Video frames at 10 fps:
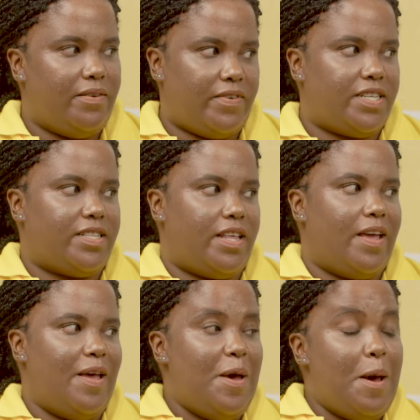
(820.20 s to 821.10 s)
Invest there.
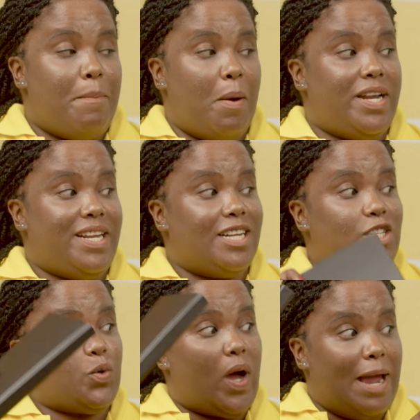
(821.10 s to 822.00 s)
But when it
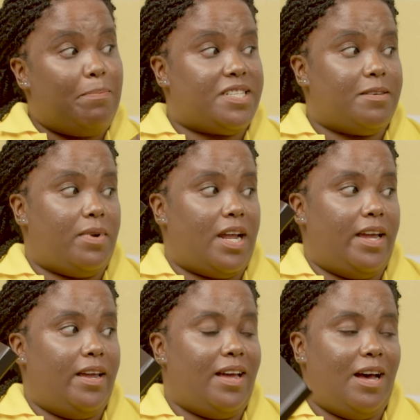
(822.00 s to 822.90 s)
gets to hyper
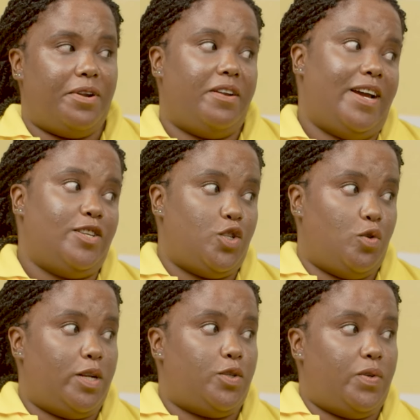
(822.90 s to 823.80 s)
supply, I would advise no
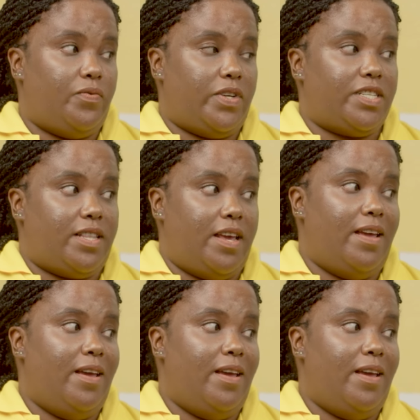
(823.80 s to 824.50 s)
one to invest there.